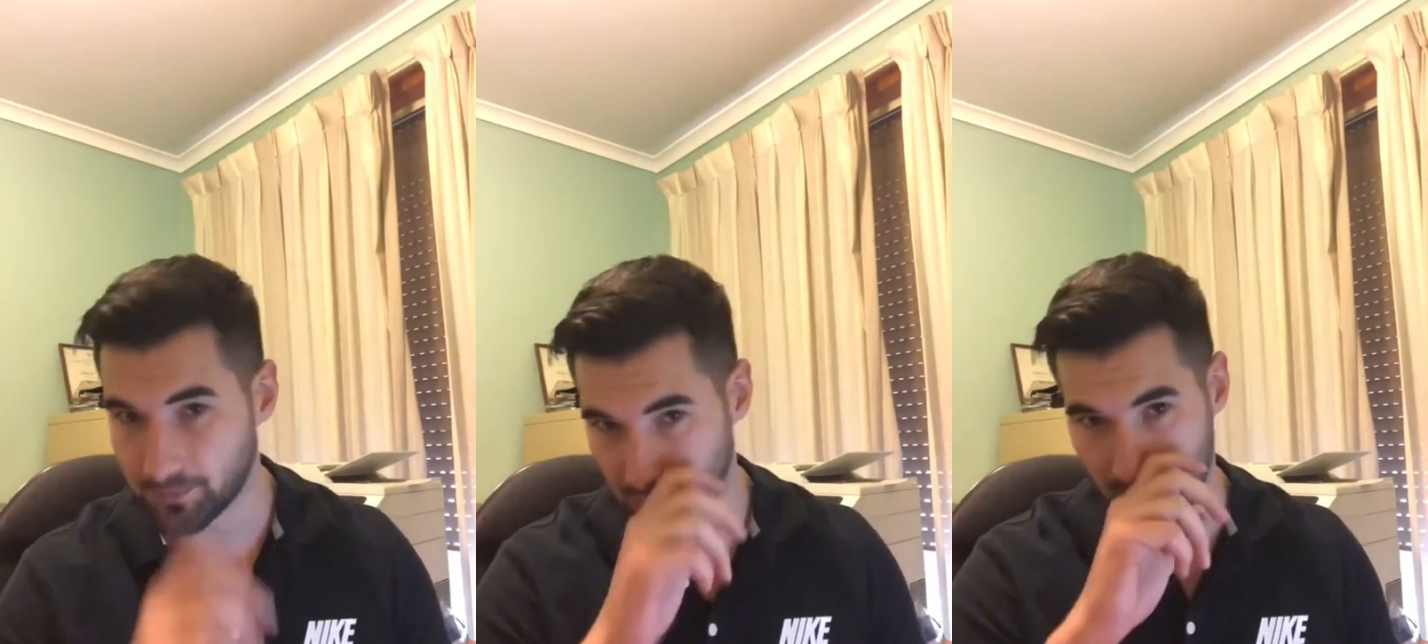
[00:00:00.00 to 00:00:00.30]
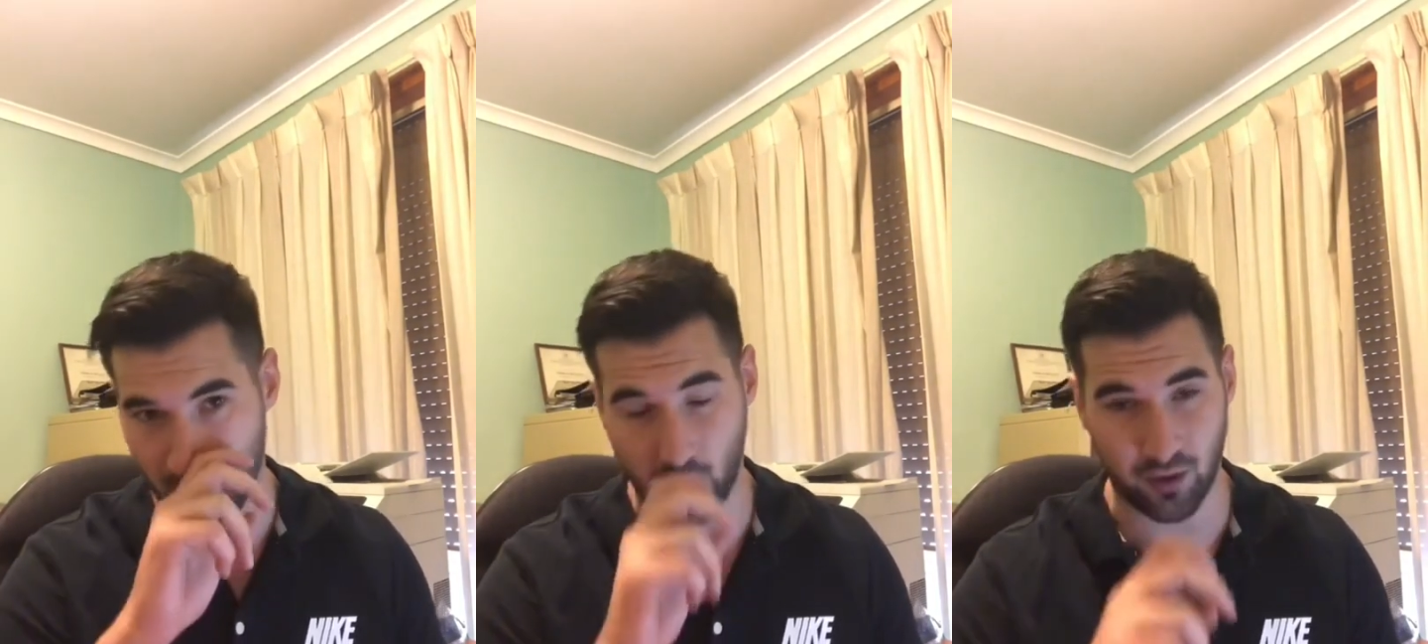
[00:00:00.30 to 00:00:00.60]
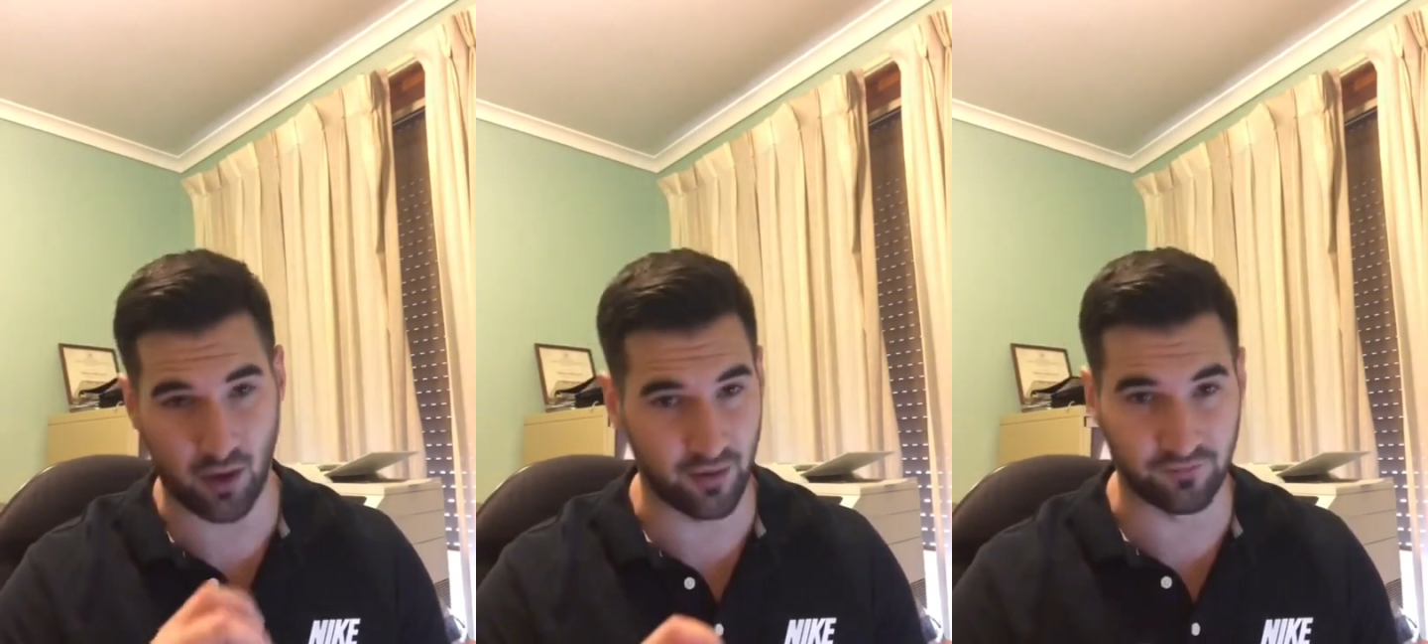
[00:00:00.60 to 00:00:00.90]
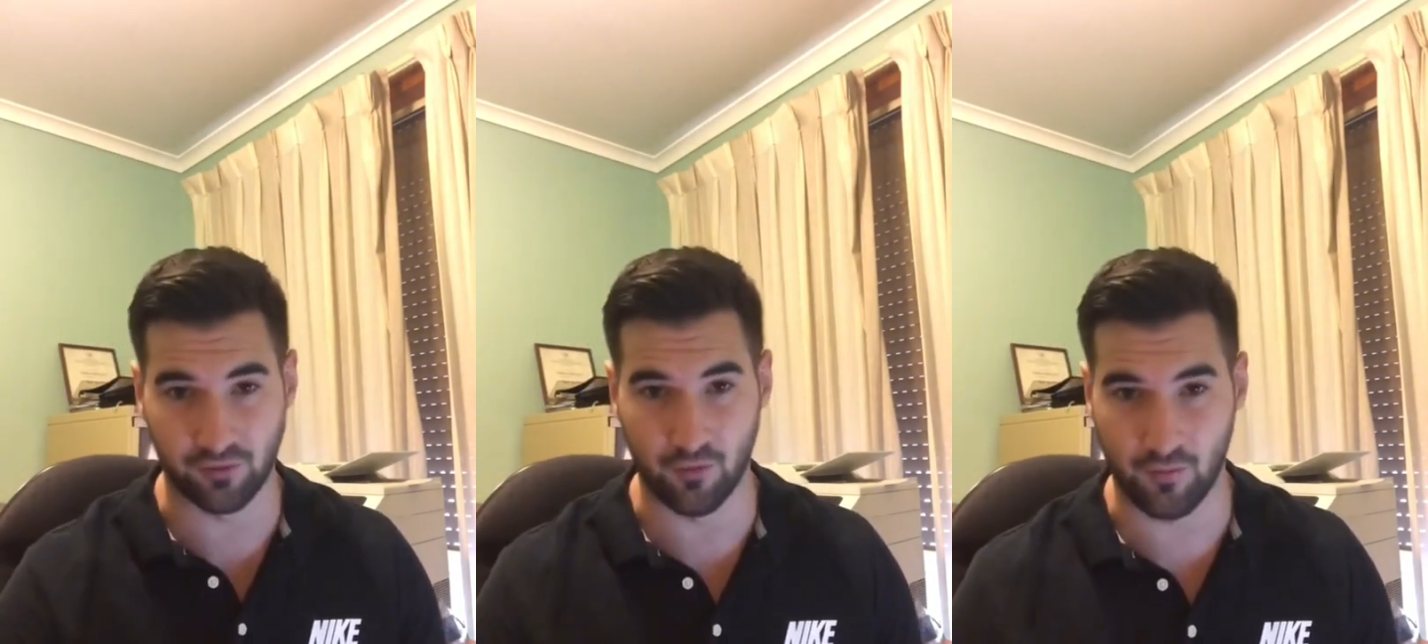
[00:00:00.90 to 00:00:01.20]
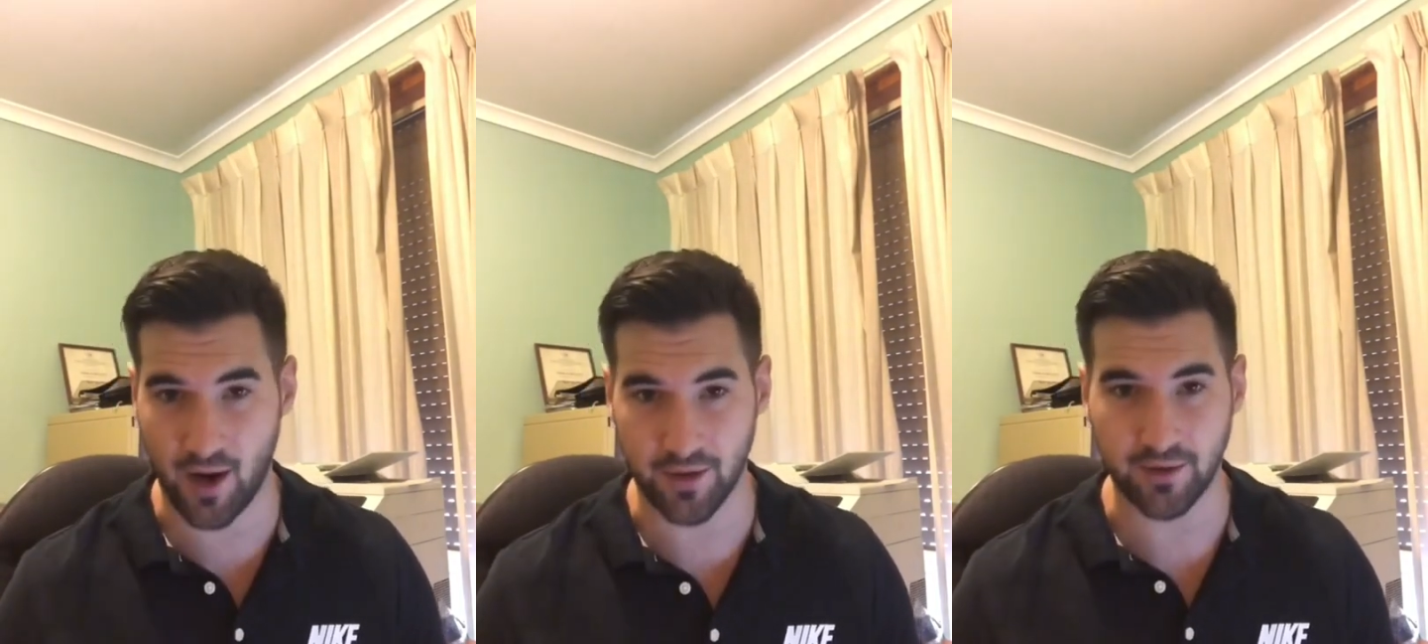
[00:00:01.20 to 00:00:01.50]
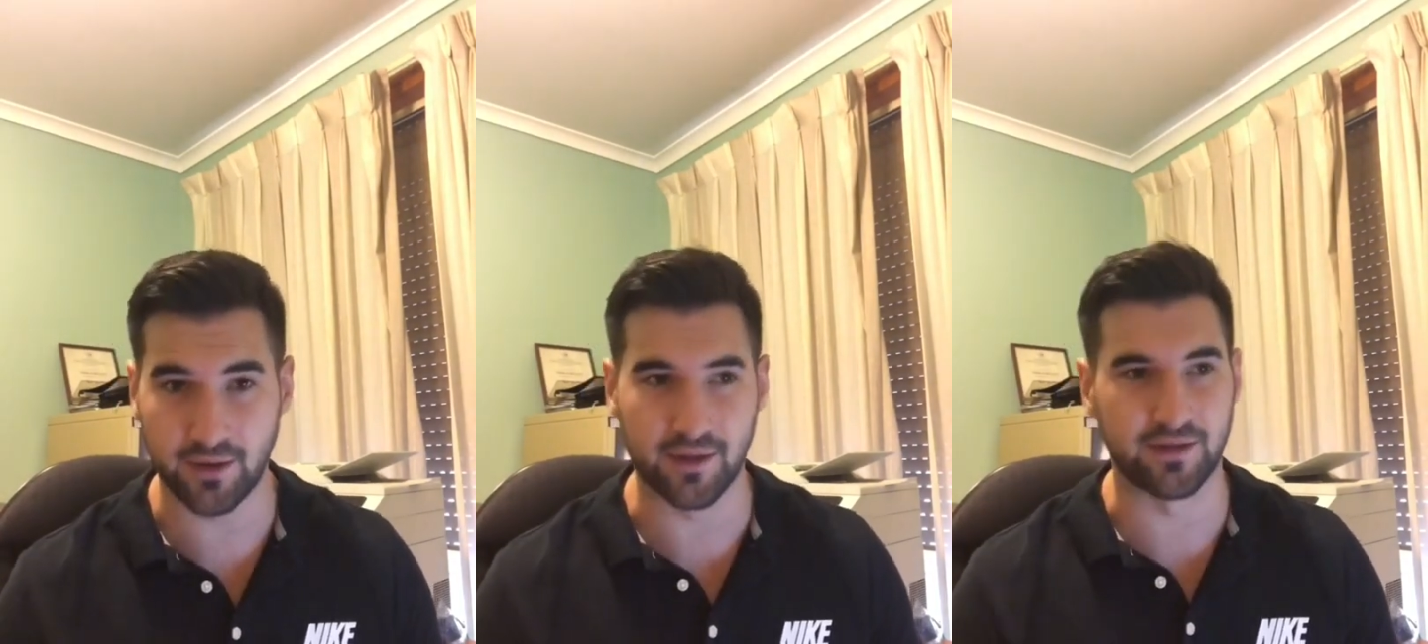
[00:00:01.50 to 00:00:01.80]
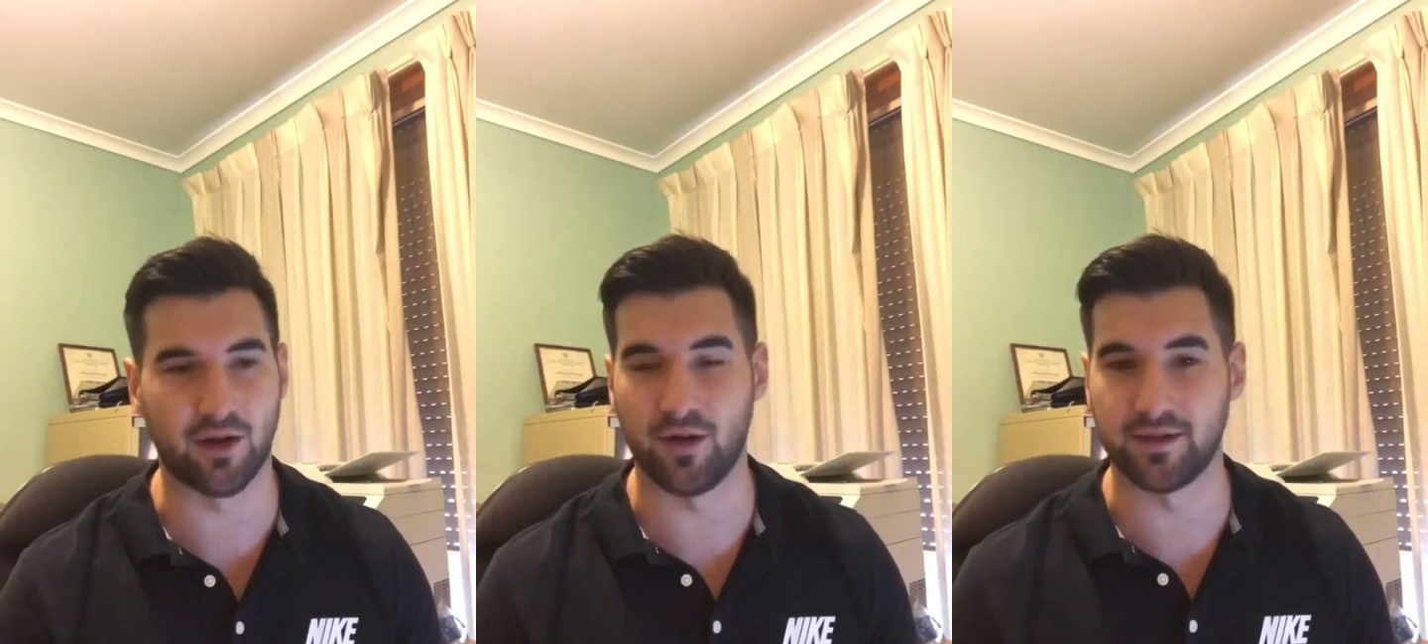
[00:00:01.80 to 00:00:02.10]
or going for a run is
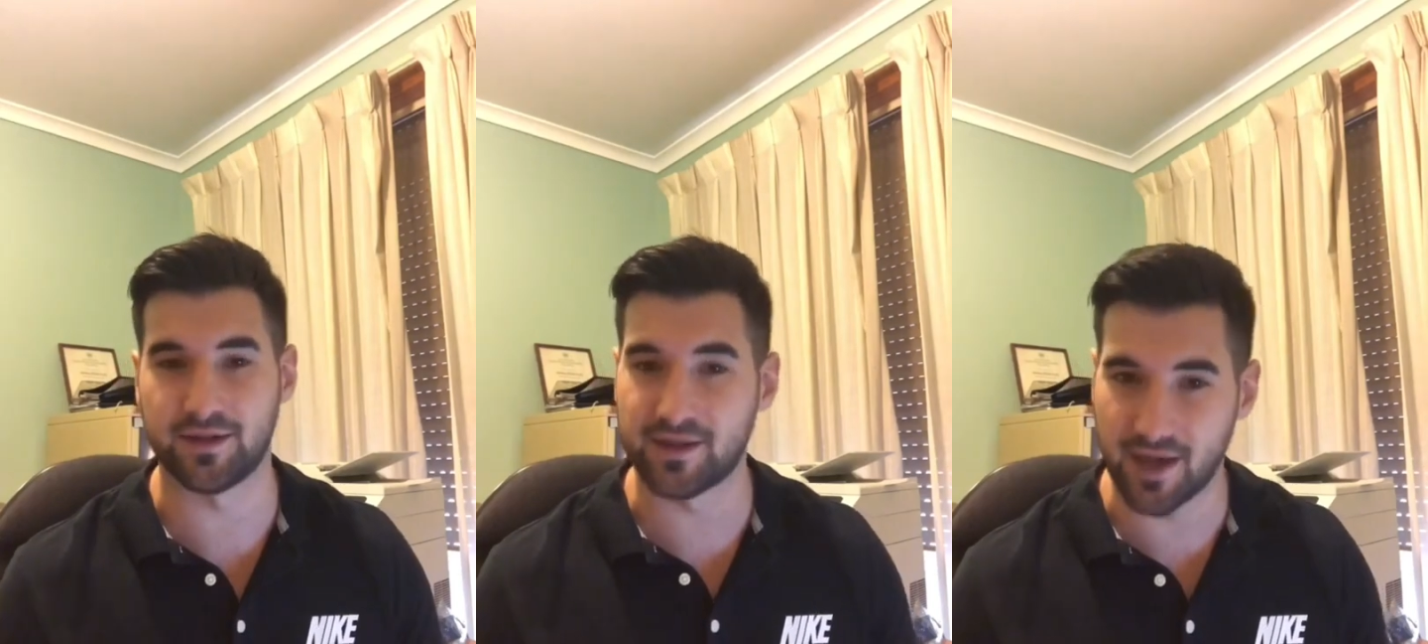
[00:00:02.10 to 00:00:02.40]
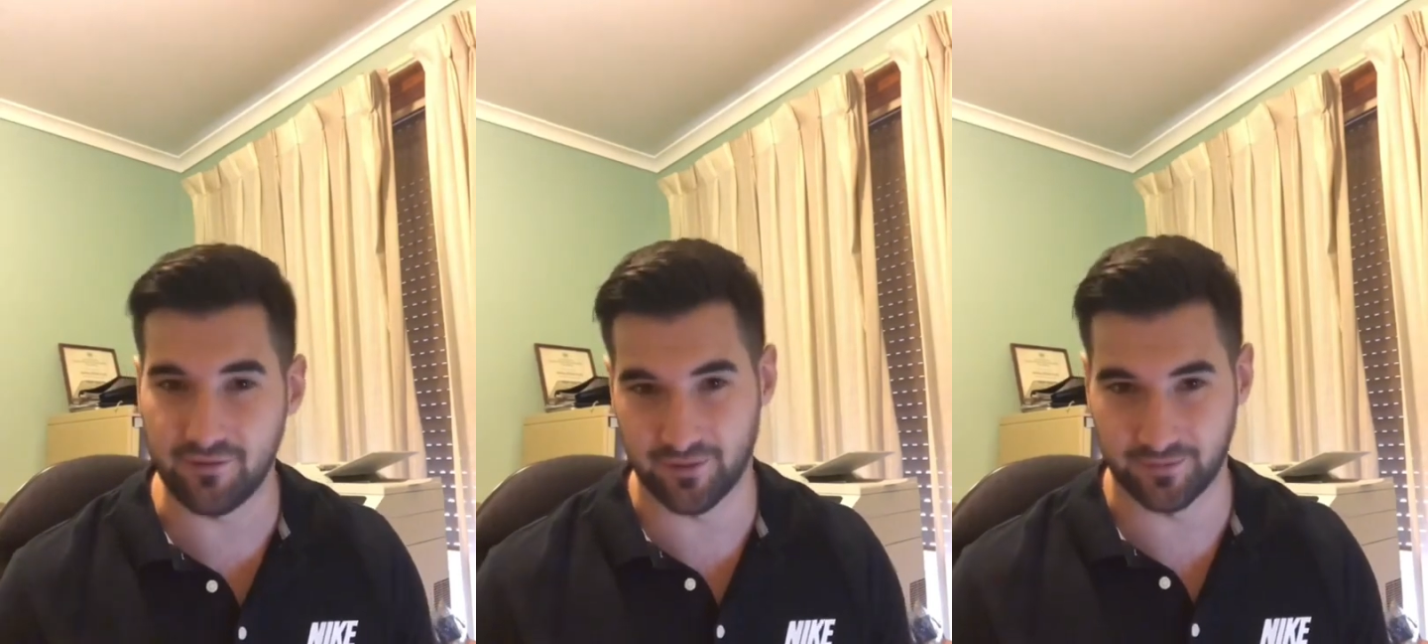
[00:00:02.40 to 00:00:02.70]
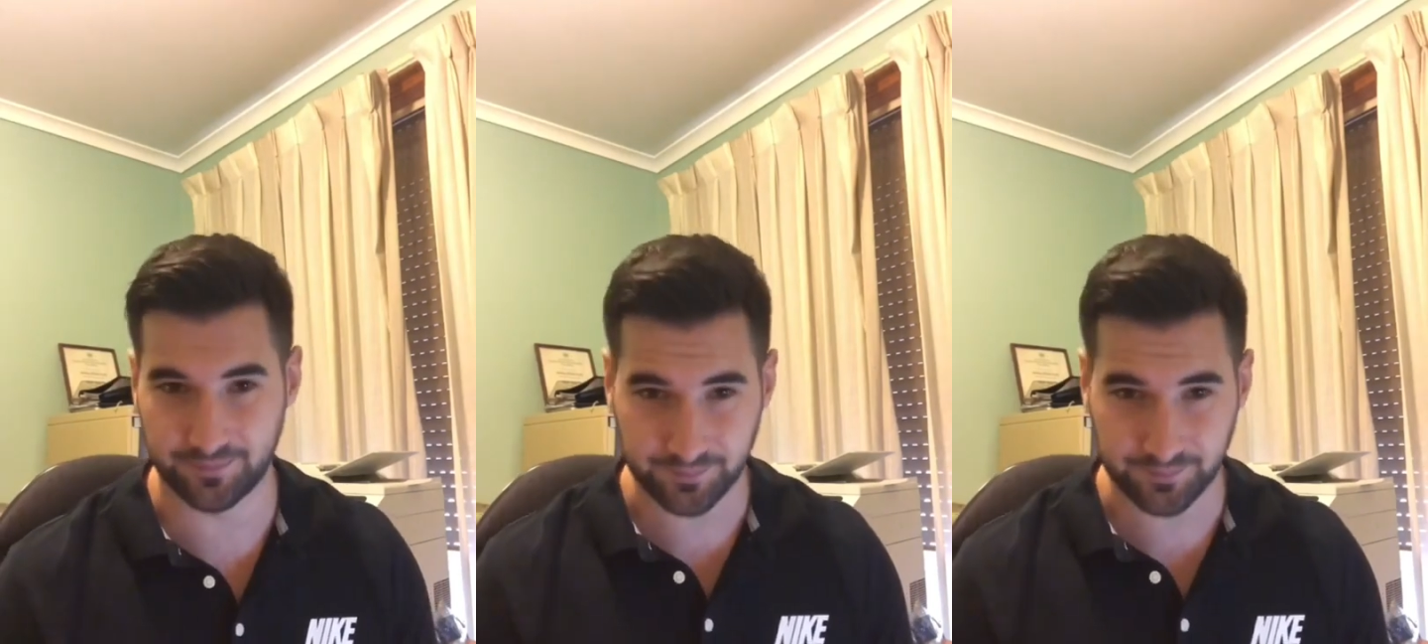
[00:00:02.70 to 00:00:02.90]
going to save it.